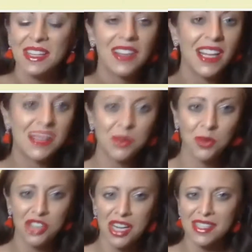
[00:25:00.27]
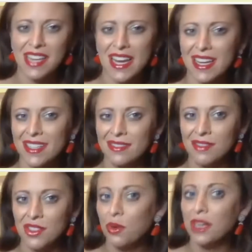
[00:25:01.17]
lot of times orgeats take
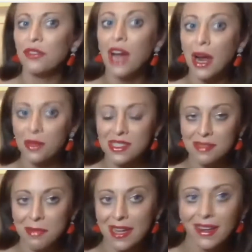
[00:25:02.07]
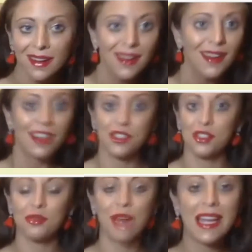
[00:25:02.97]
24 hours to make because you're
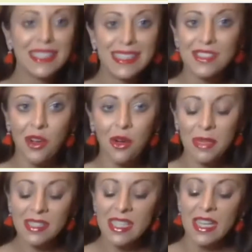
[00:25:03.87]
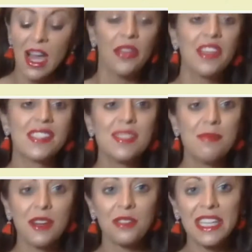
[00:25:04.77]
grinding these almonds. This is
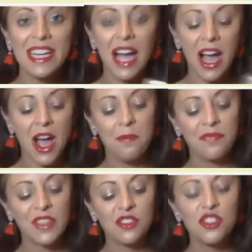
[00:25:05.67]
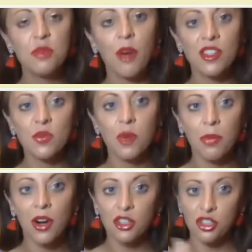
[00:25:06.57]
merely 2 parts, 1
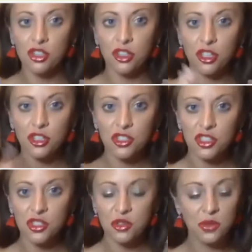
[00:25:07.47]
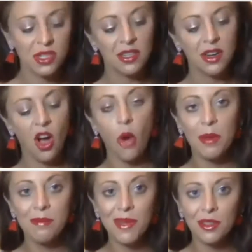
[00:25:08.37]
part sugar to
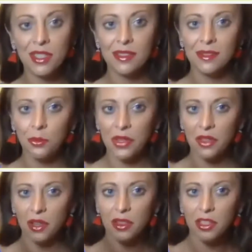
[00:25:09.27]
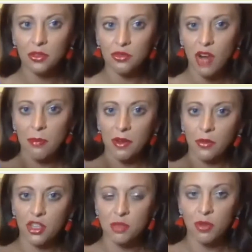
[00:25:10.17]
almond milk with a little drop of
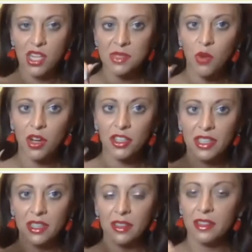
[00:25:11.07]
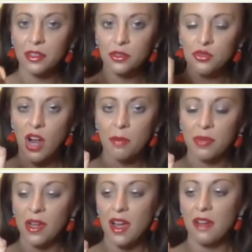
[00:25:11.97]
orange blossom water and a little
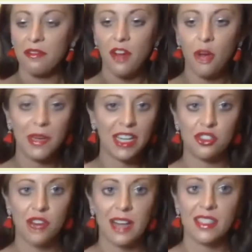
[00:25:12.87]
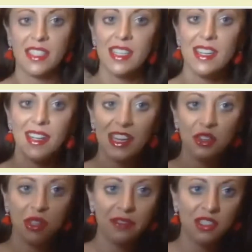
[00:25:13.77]
drop of almond extract. And you
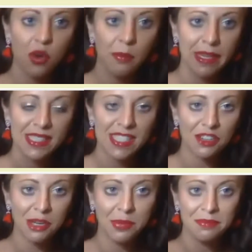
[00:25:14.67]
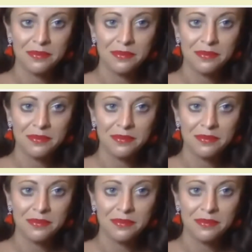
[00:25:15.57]
can have this homemade syrup.